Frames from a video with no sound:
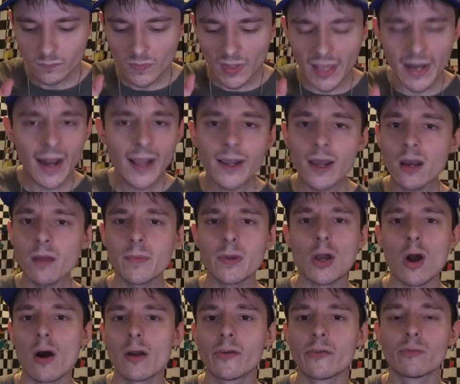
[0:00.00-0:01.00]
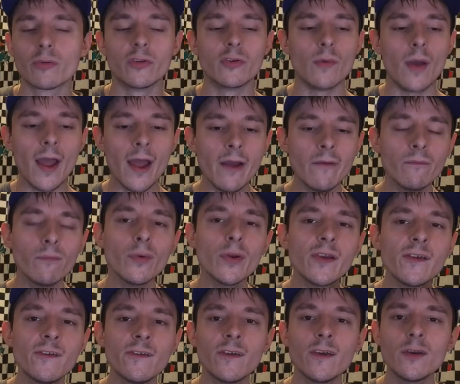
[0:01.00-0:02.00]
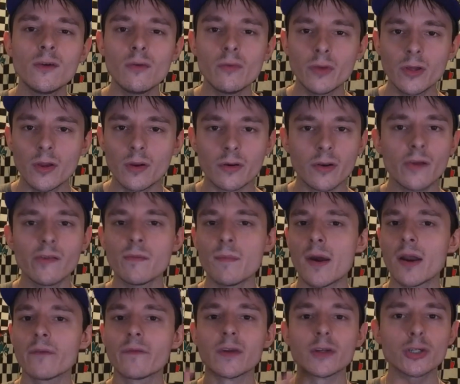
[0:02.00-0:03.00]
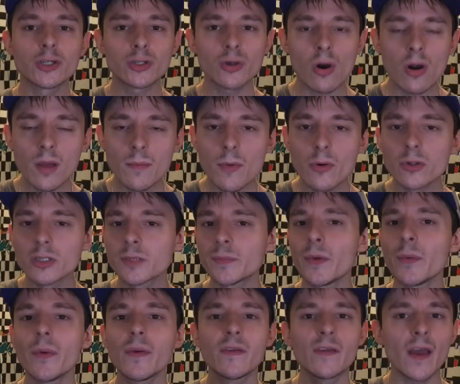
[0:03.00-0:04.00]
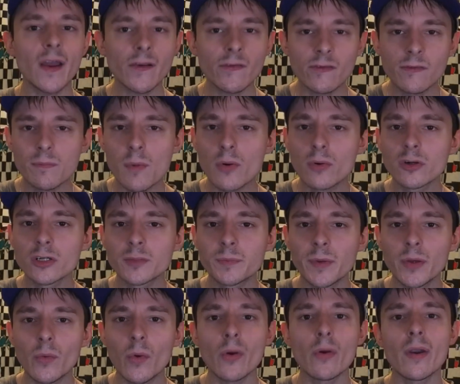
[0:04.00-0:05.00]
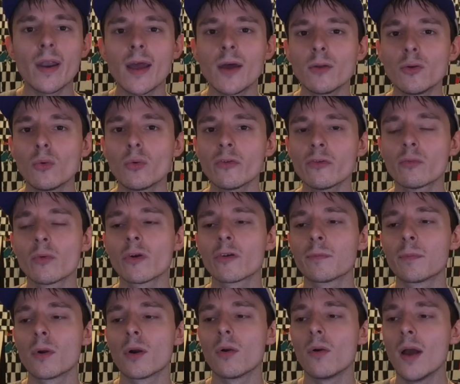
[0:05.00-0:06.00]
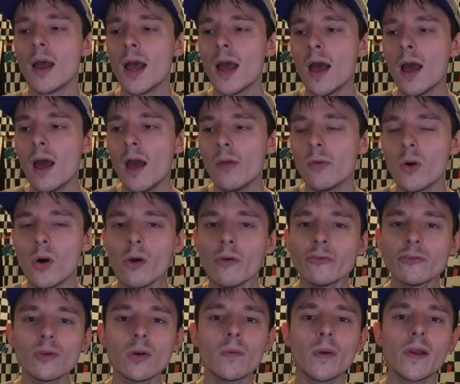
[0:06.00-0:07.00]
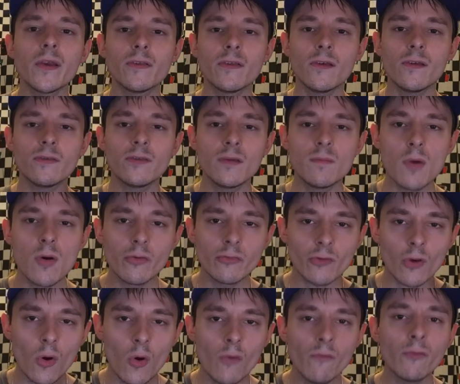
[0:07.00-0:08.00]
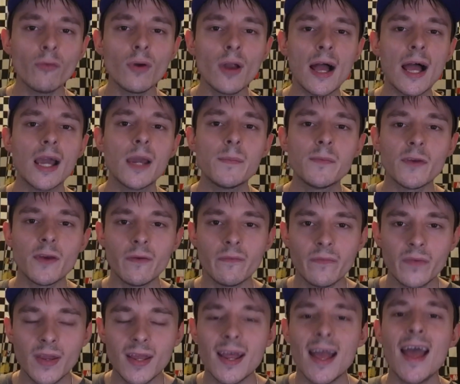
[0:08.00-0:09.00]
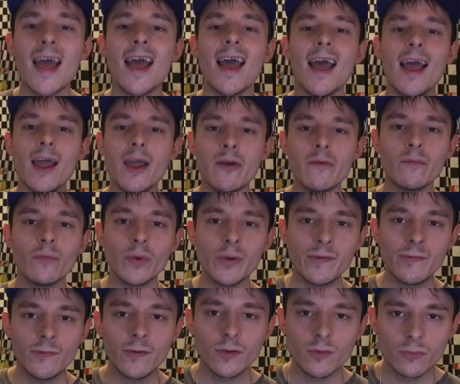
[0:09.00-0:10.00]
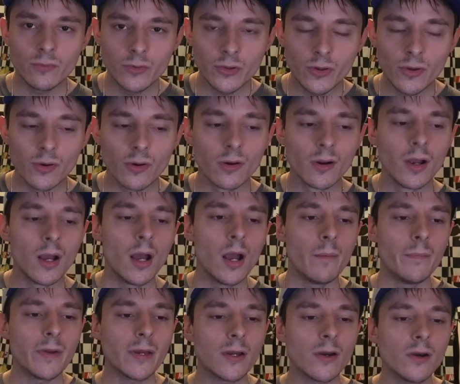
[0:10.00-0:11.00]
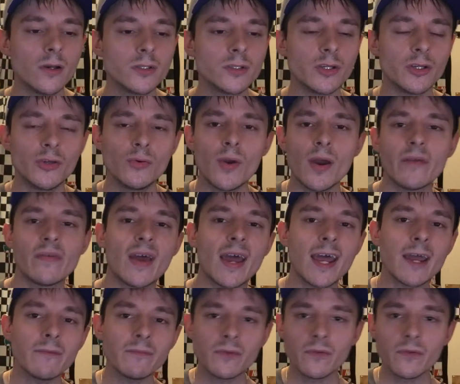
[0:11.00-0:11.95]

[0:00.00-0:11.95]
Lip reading: And I got to be honest with you, every single year, doesn't matter if it's Charlotte Motor Speedway, Texas Motor Speedway, or now North Wilkesboro, the All-Star Race is the most overhyped event every single year because you have half